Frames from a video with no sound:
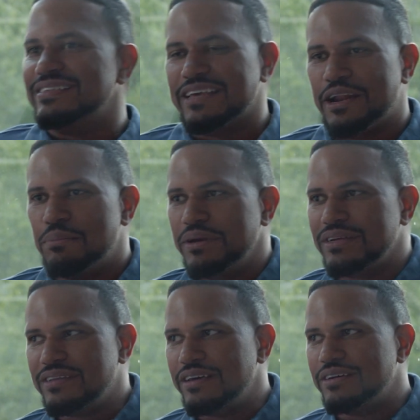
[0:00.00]
It's not a
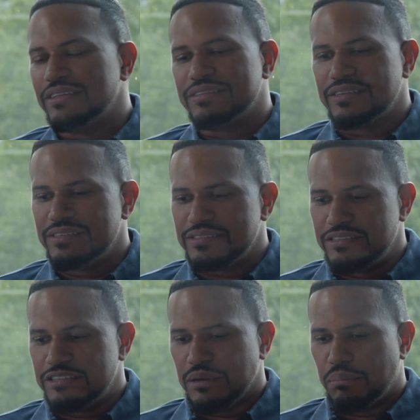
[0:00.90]
big deal. It's
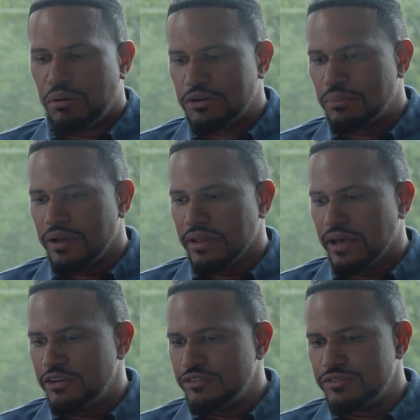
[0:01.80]
just a part of my
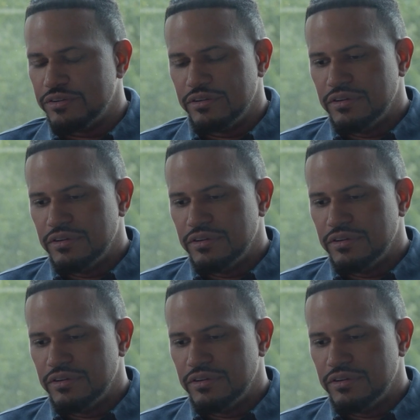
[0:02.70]
life.